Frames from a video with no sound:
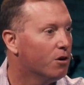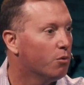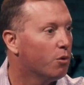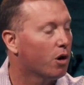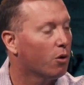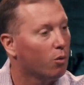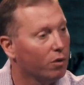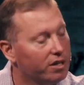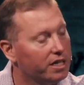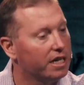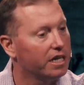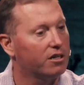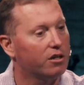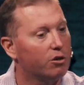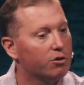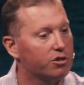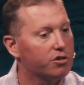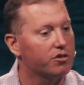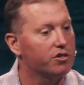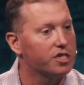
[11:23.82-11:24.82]
We are one day
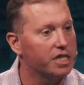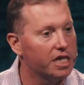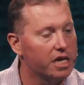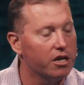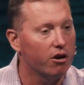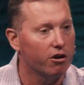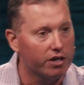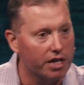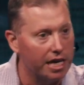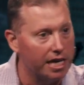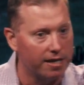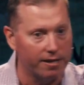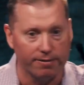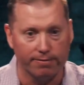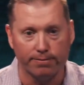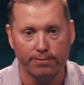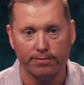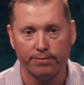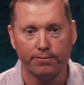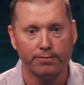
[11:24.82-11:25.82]
closer to seeing our
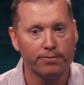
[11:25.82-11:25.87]
King.